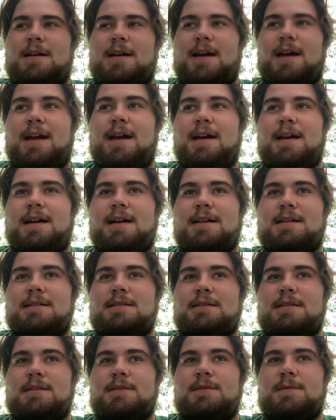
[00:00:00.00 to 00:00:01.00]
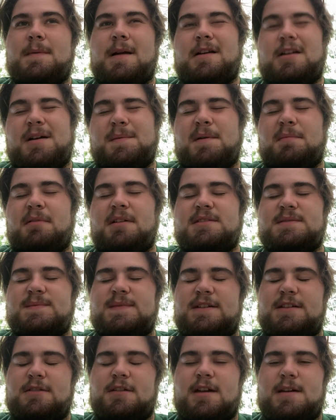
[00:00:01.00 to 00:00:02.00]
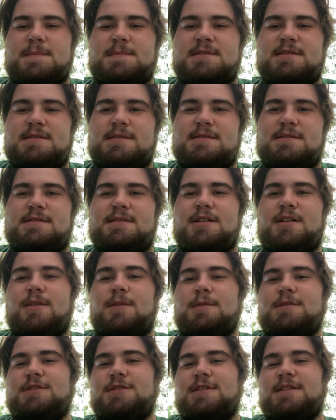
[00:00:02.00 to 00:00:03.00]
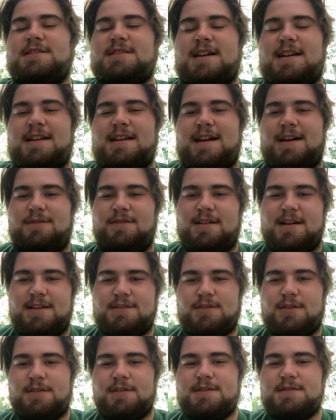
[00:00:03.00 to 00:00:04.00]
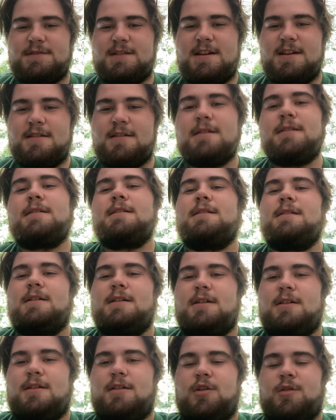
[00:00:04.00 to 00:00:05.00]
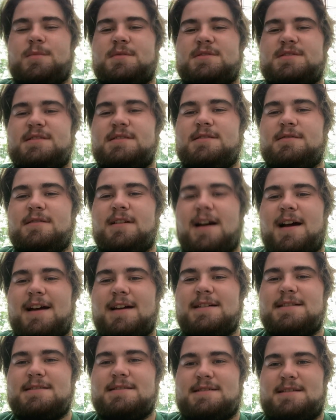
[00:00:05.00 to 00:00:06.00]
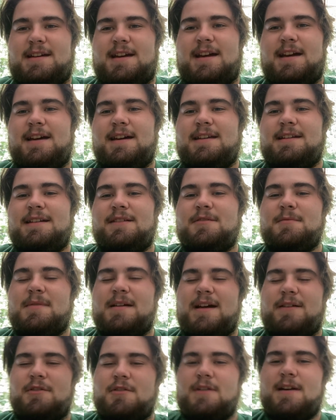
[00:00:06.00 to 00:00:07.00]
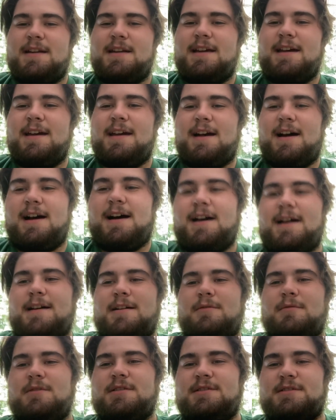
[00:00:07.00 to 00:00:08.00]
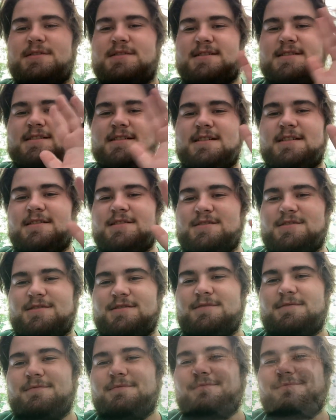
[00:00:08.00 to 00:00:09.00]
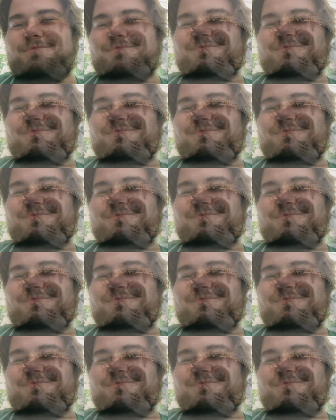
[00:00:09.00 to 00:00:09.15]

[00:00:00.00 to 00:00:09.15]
And in the spare time, I play some video games. So, so excited to have you guys all this year. Hope to see you guys and everybody have a great day. I will see you here soon.